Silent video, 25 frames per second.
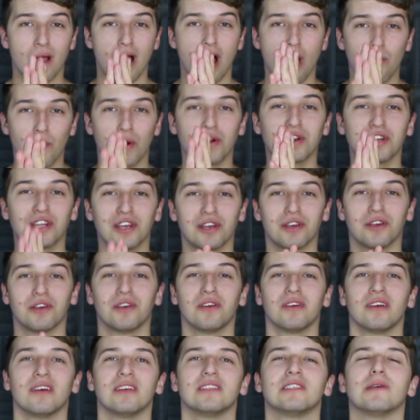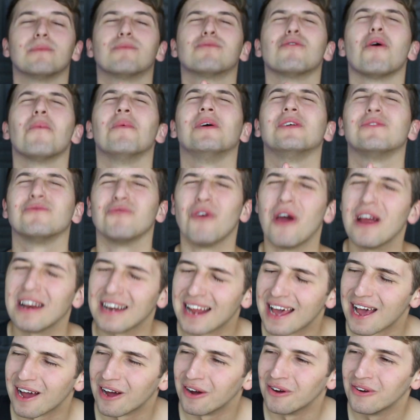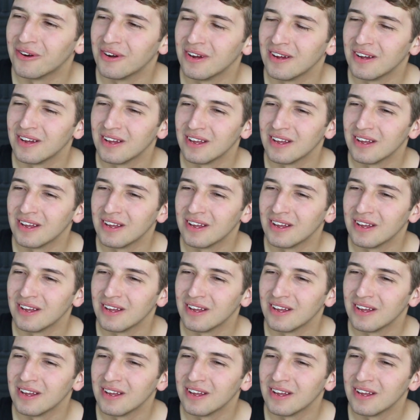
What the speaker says: I want you to promise right now,